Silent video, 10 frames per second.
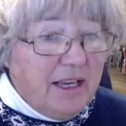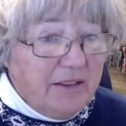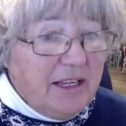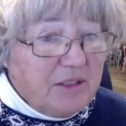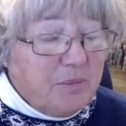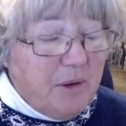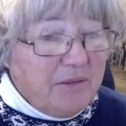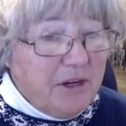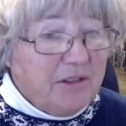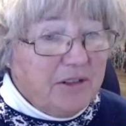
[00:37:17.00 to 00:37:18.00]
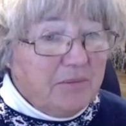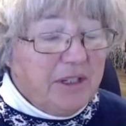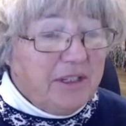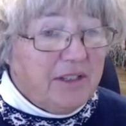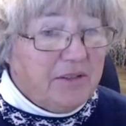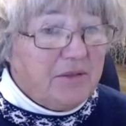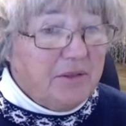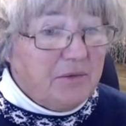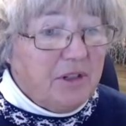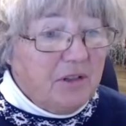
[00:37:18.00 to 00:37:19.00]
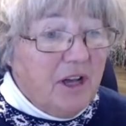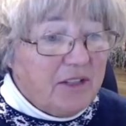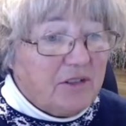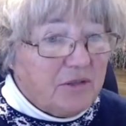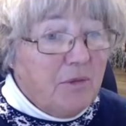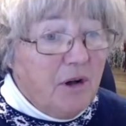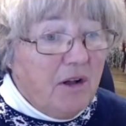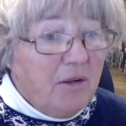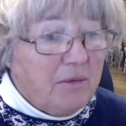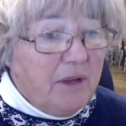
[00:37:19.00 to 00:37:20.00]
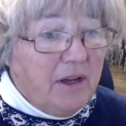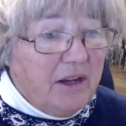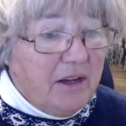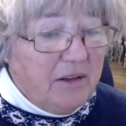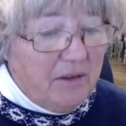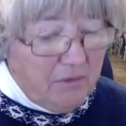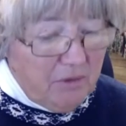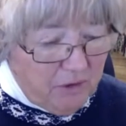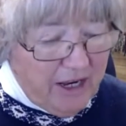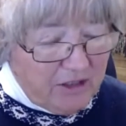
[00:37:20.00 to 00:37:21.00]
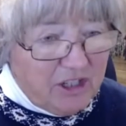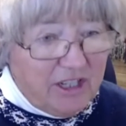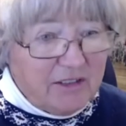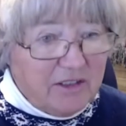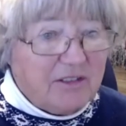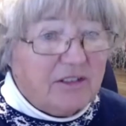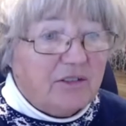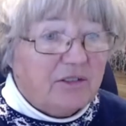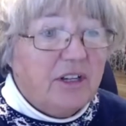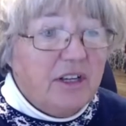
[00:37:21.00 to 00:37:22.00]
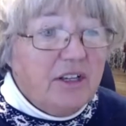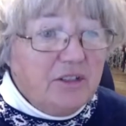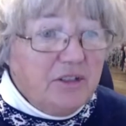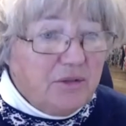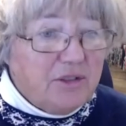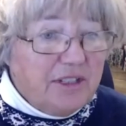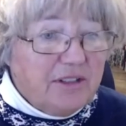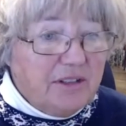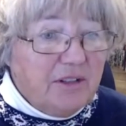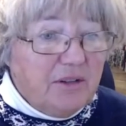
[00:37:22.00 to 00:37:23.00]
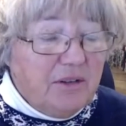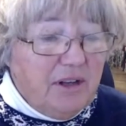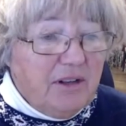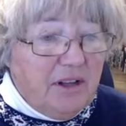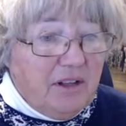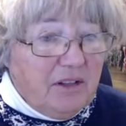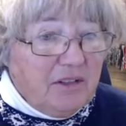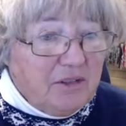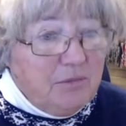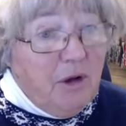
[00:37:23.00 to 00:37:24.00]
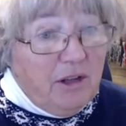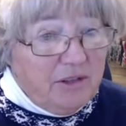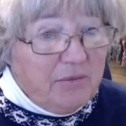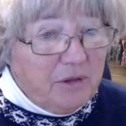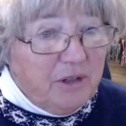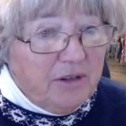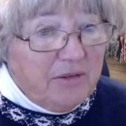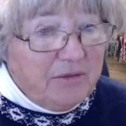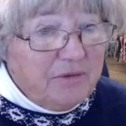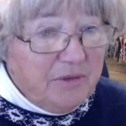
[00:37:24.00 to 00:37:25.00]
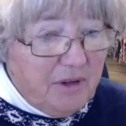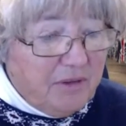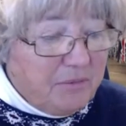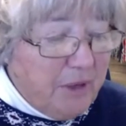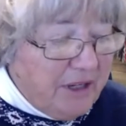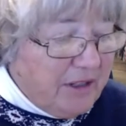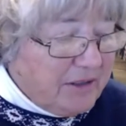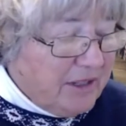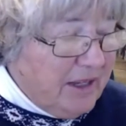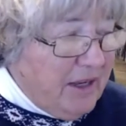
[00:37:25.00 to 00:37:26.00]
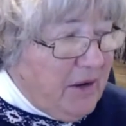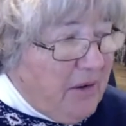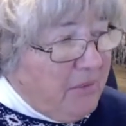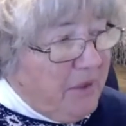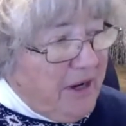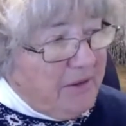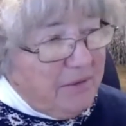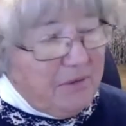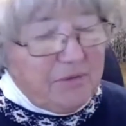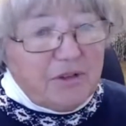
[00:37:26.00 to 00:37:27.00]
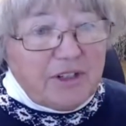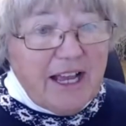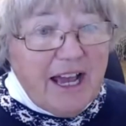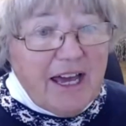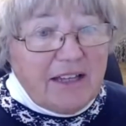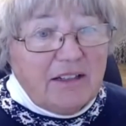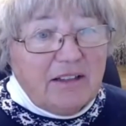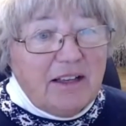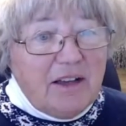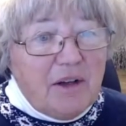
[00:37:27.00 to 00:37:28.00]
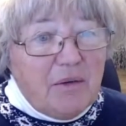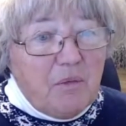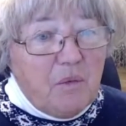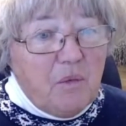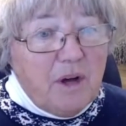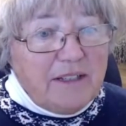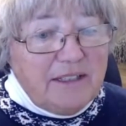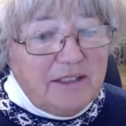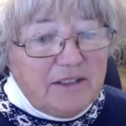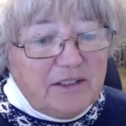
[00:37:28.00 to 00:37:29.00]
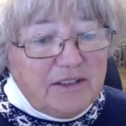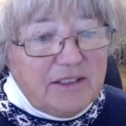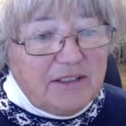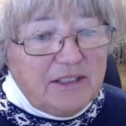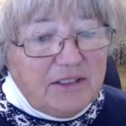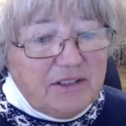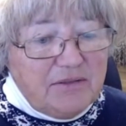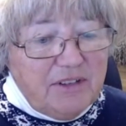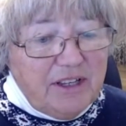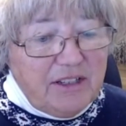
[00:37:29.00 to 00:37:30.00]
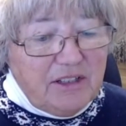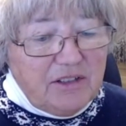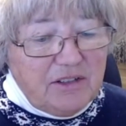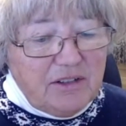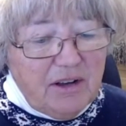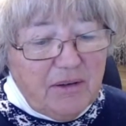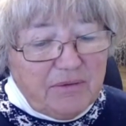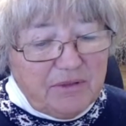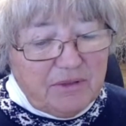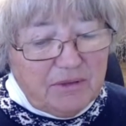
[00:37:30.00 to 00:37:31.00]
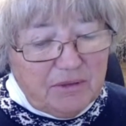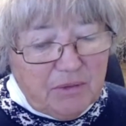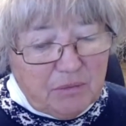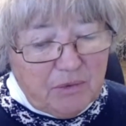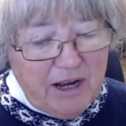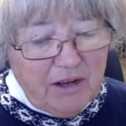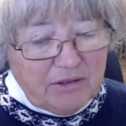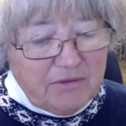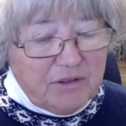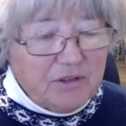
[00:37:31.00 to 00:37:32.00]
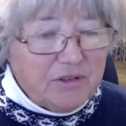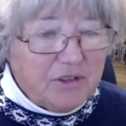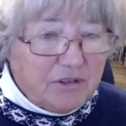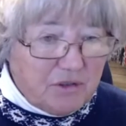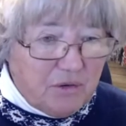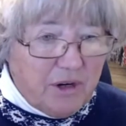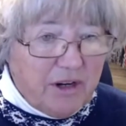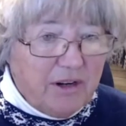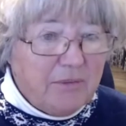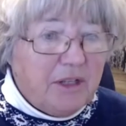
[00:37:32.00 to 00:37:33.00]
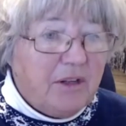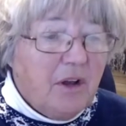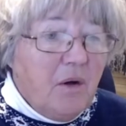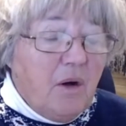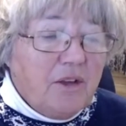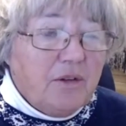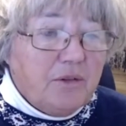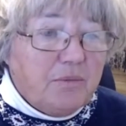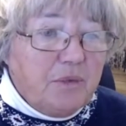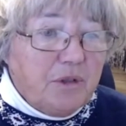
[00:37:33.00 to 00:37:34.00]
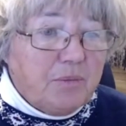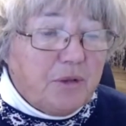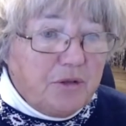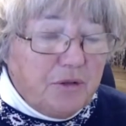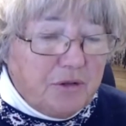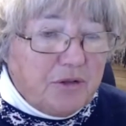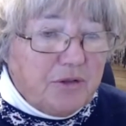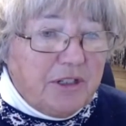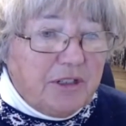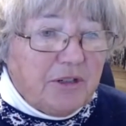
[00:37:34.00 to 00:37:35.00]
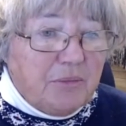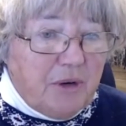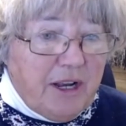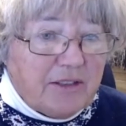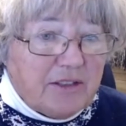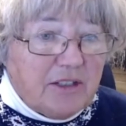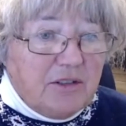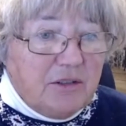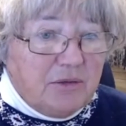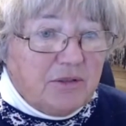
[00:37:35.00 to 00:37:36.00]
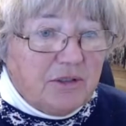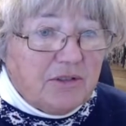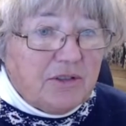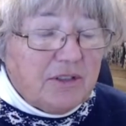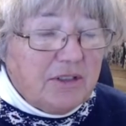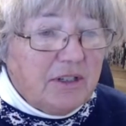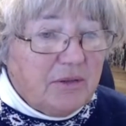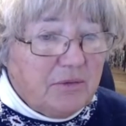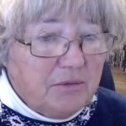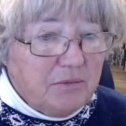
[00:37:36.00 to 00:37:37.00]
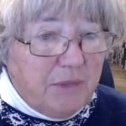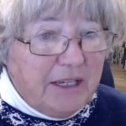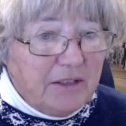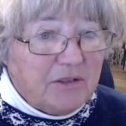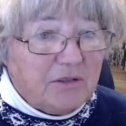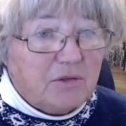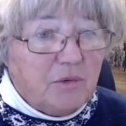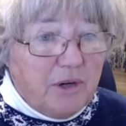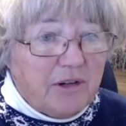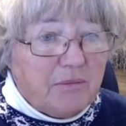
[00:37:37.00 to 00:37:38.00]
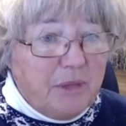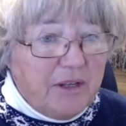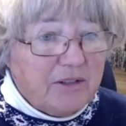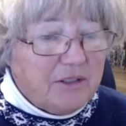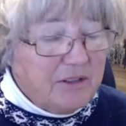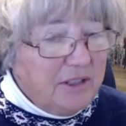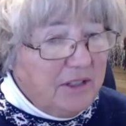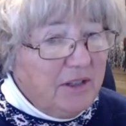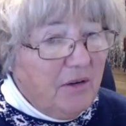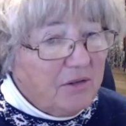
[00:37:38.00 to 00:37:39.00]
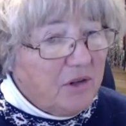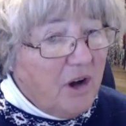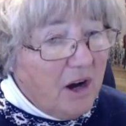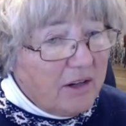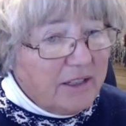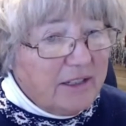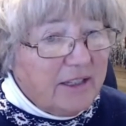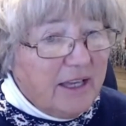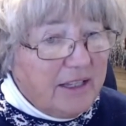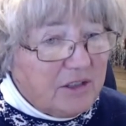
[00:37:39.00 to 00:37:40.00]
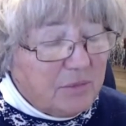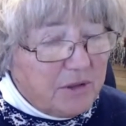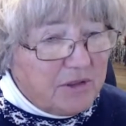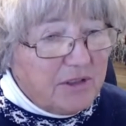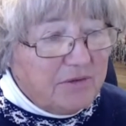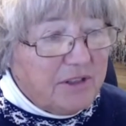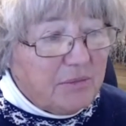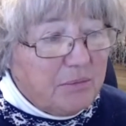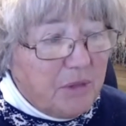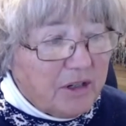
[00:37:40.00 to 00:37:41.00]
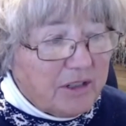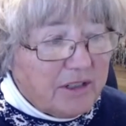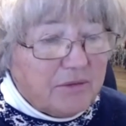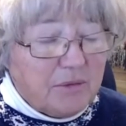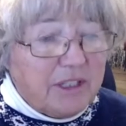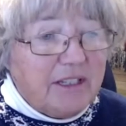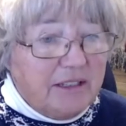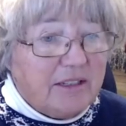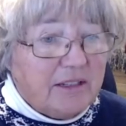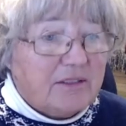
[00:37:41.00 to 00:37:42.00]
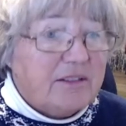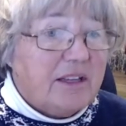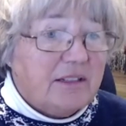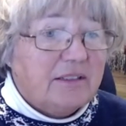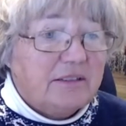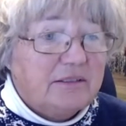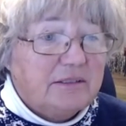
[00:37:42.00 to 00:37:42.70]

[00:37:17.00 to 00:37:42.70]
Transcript: And that's primarily because there are lots of small uh, ranchettes that are using, you know, a, a small number of, of bales. But for cattle, uh, what is the disadvantage of round versus square. I mean, your your producer in Nebraska uses uh, makes square bales. Is he targeting a specific market when he does that?